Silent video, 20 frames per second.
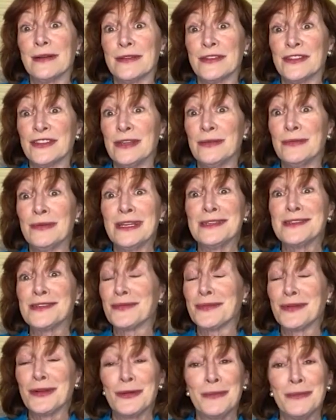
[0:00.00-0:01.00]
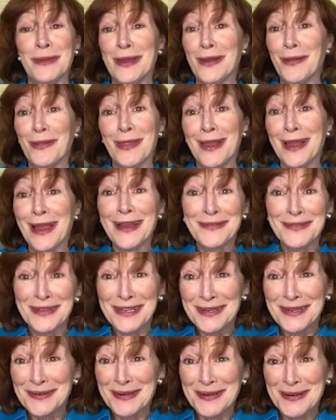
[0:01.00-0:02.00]
she reads a room better than I
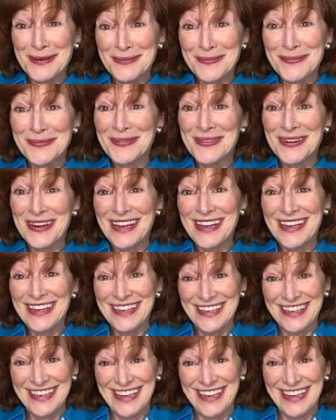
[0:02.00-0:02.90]
read a room, right?